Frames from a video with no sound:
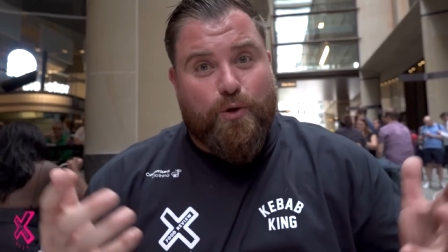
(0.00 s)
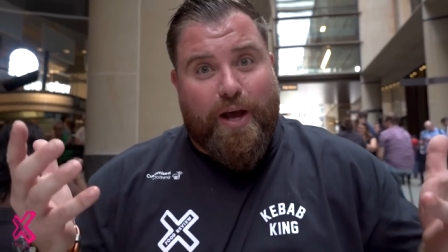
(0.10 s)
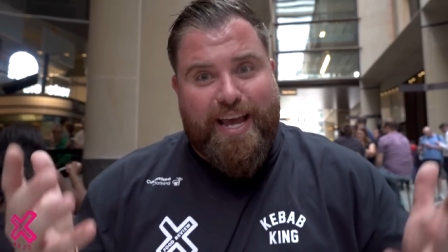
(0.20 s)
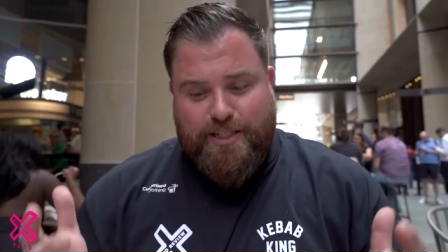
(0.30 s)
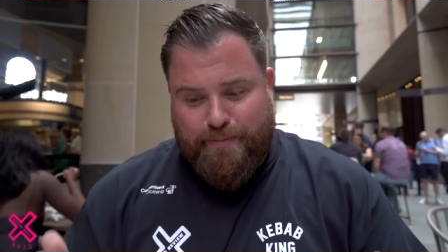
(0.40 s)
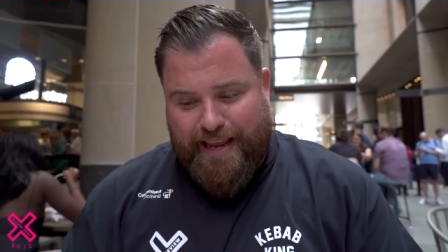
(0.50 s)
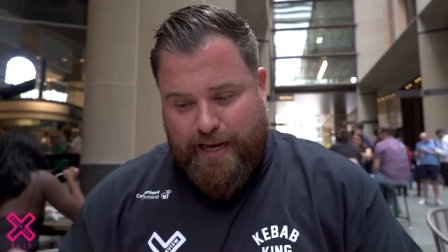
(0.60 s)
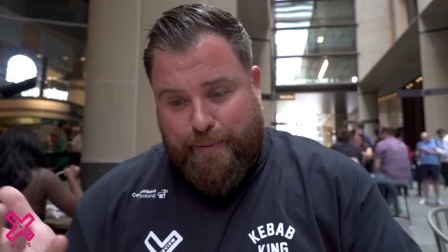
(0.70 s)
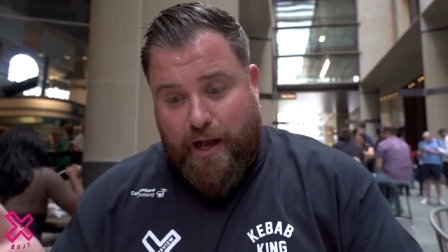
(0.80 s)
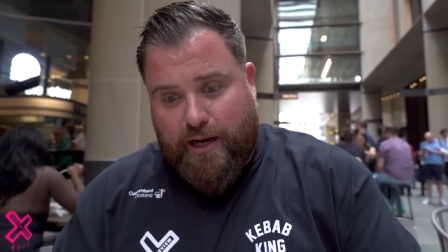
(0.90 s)
Got his meat in
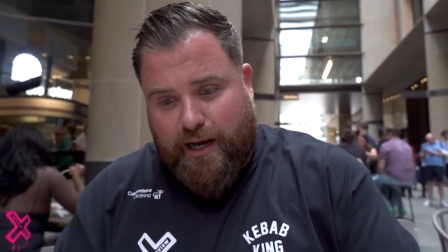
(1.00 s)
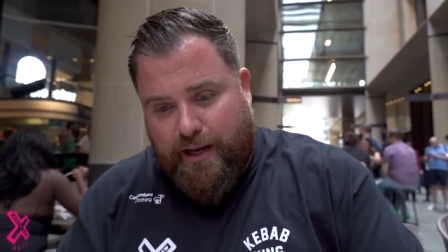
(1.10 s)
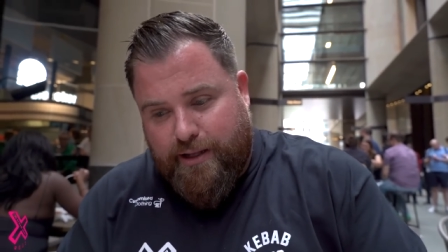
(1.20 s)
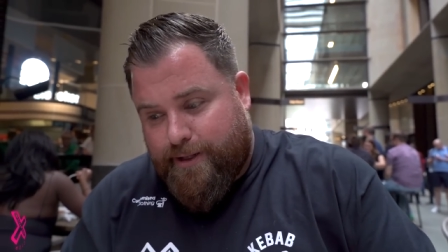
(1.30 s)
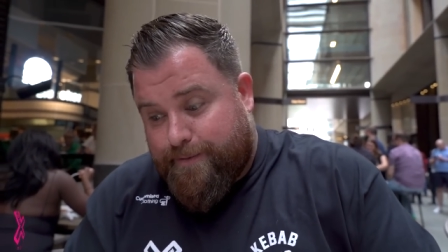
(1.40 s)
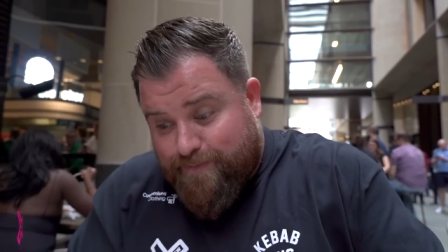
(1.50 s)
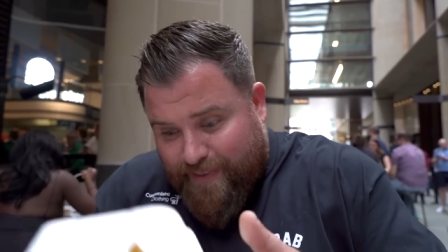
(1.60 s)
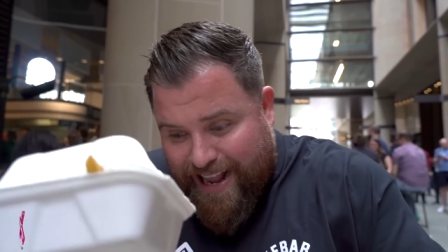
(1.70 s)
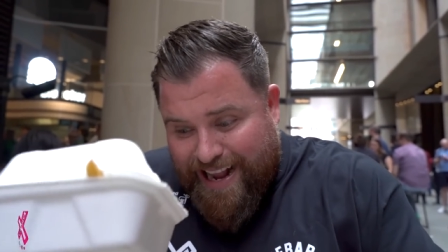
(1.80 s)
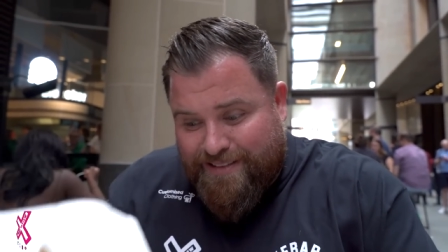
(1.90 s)
the burger
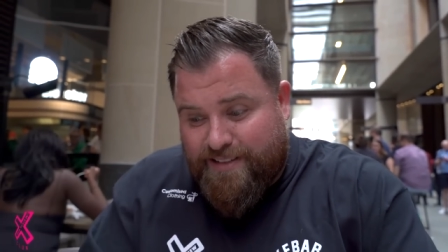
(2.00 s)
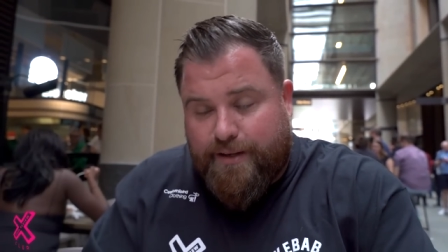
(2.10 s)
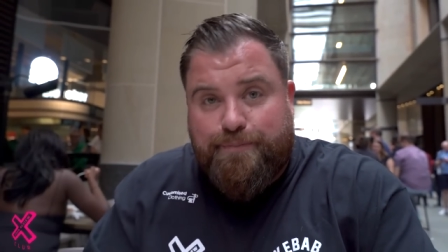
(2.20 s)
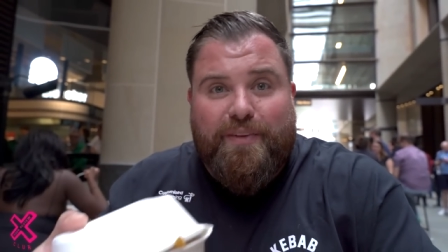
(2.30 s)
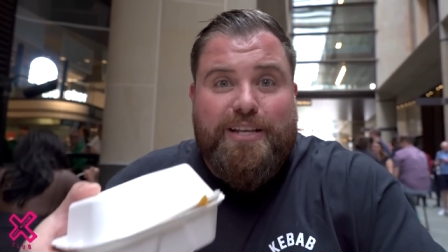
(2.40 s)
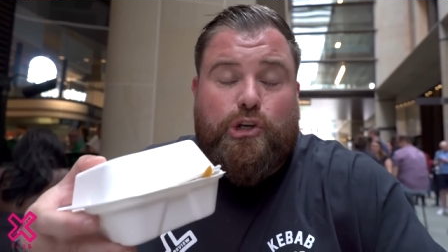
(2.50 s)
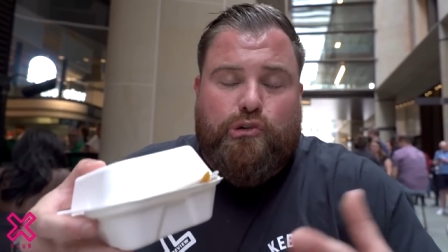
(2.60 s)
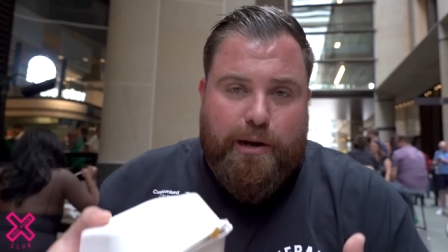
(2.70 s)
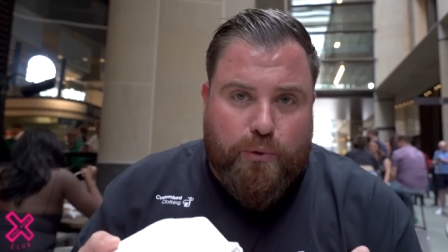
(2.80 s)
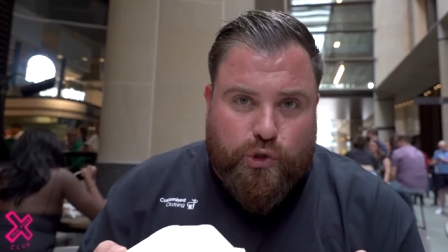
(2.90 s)
and these
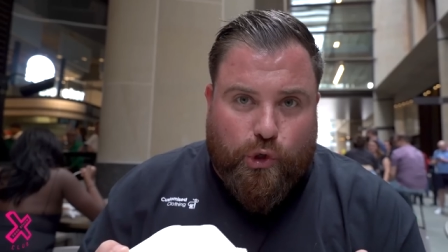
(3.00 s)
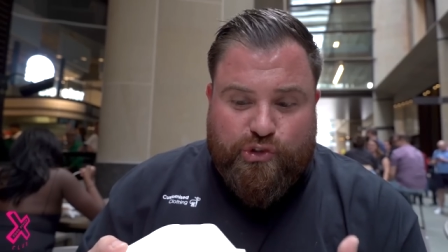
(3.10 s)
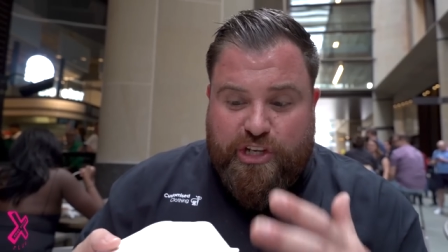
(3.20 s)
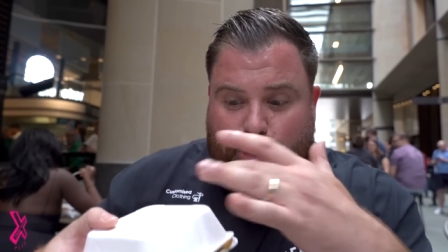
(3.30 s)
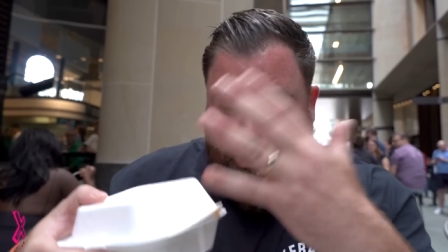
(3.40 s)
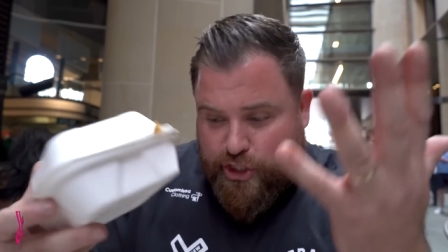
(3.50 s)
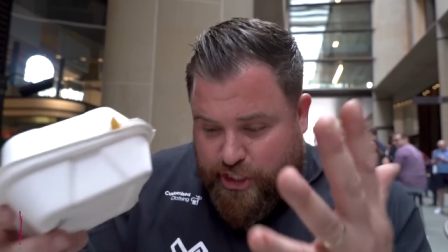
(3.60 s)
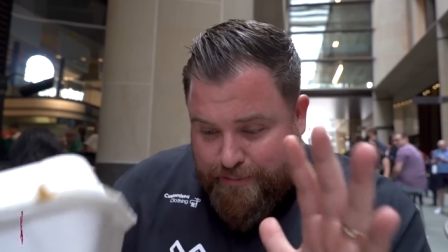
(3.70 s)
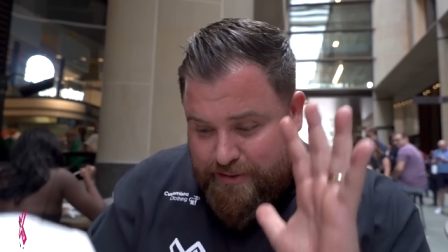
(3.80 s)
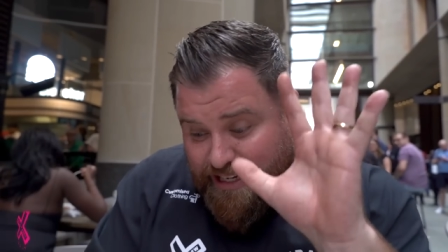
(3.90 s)
incredible sauces on the
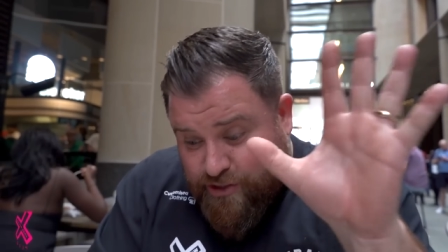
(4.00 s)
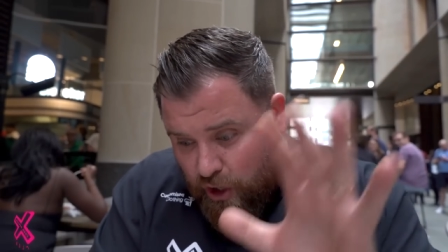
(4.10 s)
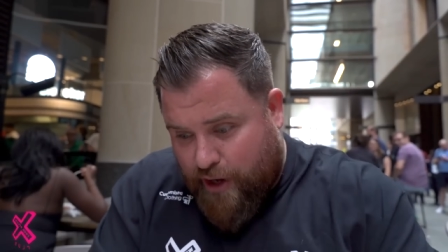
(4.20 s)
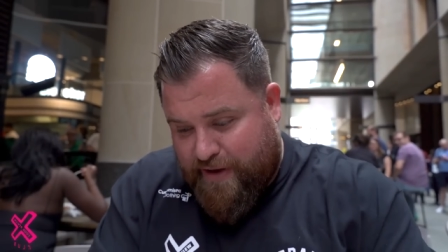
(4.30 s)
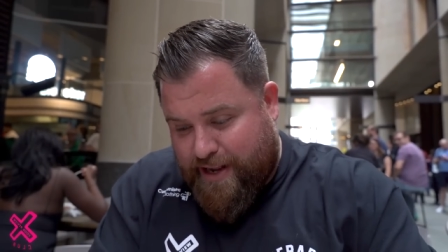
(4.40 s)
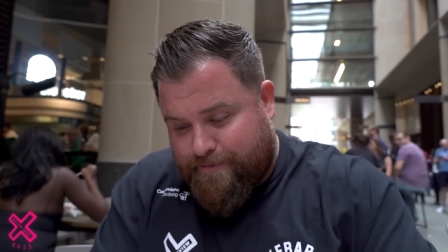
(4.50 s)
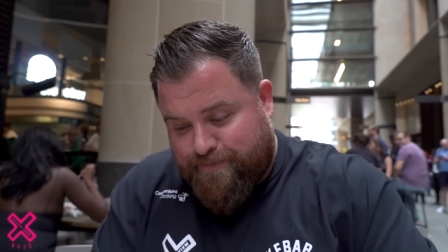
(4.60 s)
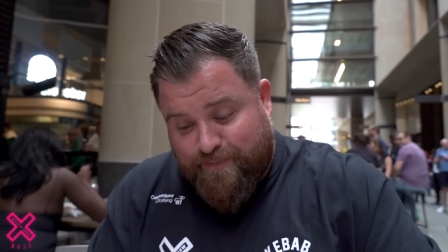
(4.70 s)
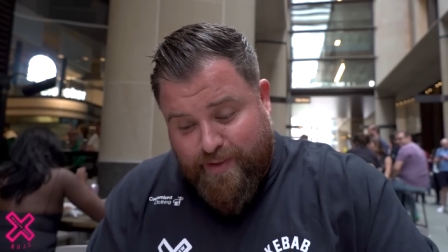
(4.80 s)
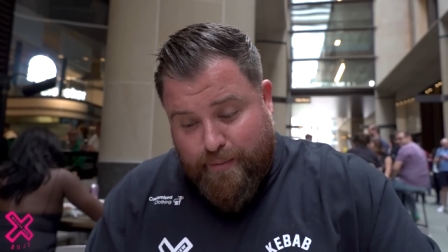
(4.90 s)
chips. Let's dive in.
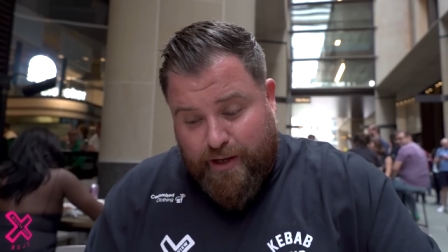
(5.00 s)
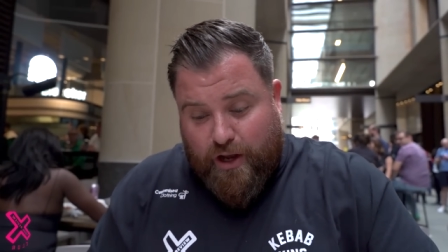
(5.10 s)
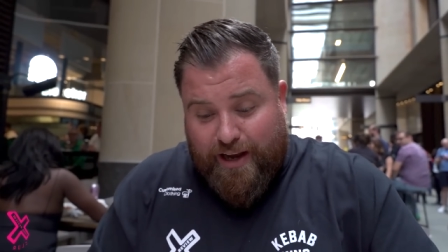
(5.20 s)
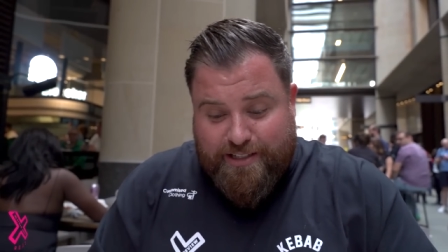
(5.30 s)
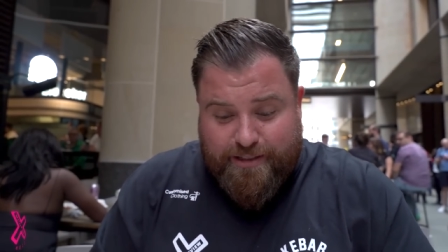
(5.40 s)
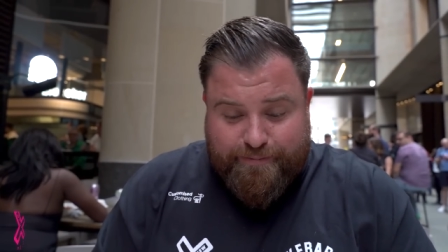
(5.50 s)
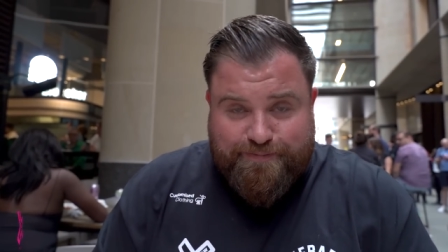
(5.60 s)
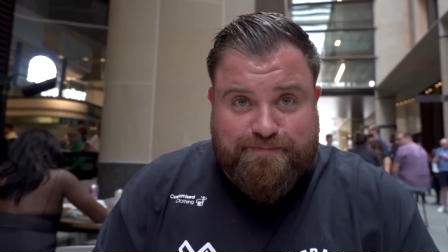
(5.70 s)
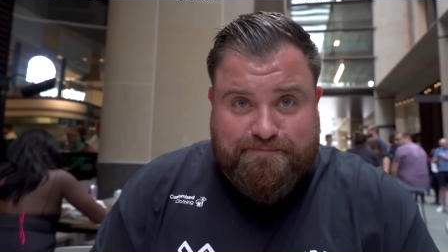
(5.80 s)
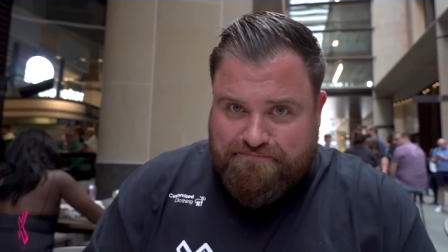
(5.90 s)
But guys,
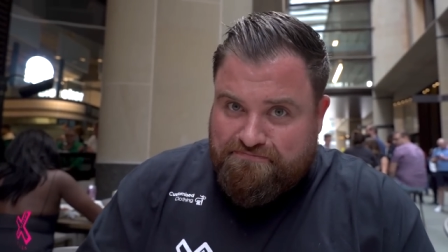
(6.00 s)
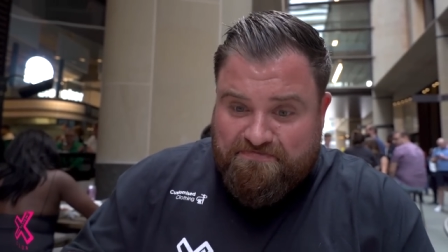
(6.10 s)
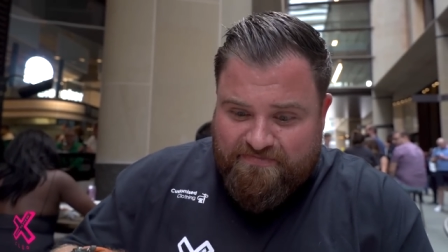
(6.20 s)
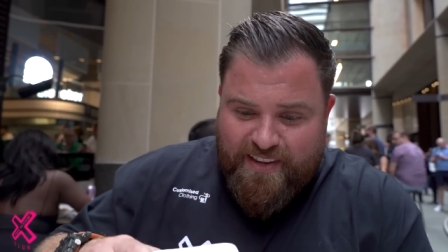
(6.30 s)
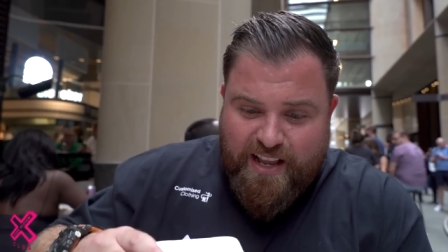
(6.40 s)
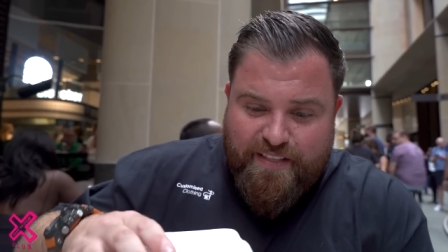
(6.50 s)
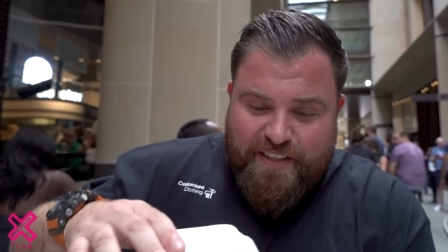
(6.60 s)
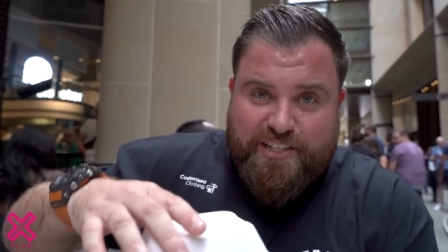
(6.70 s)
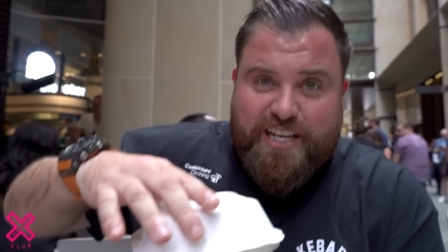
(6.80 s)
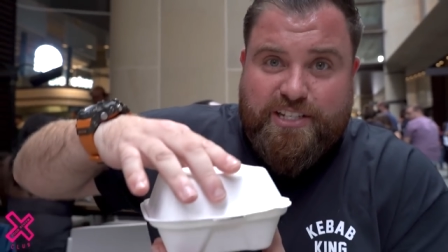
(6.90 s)

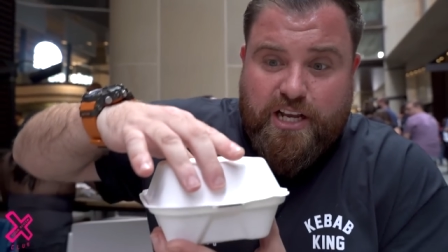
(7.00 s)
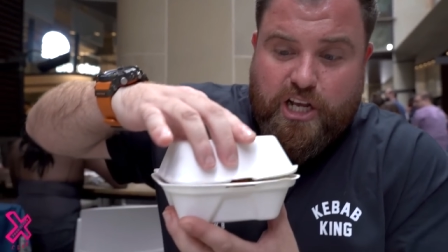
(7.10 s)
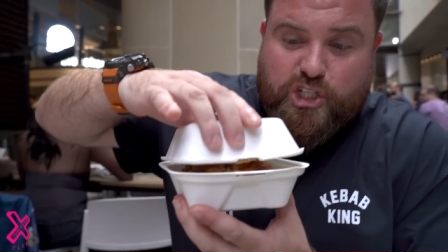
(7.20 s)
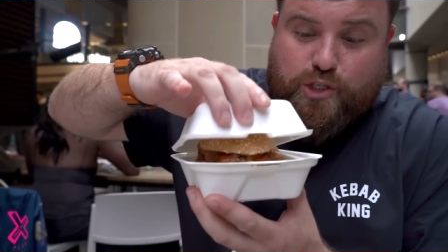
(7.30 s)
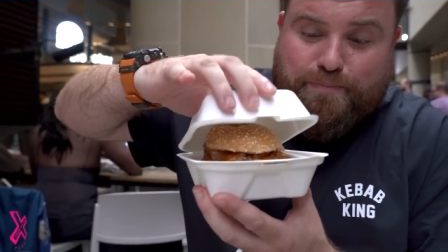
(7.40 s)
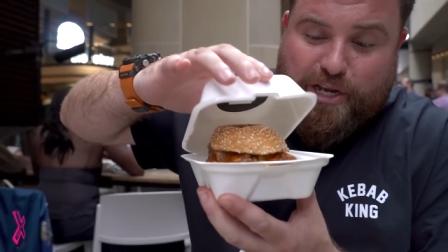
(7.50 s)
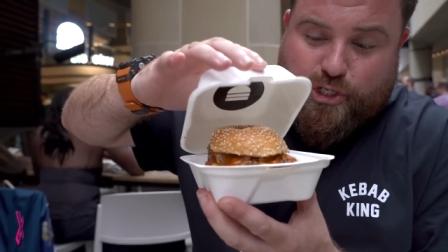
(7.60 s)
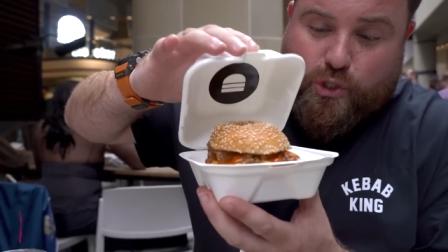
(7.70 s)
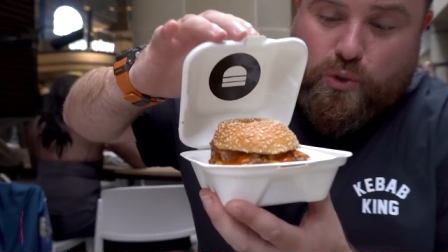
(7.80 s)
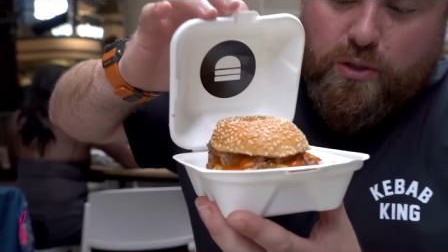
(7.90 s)
this is a
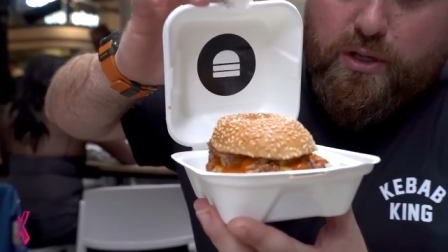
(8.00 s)
special,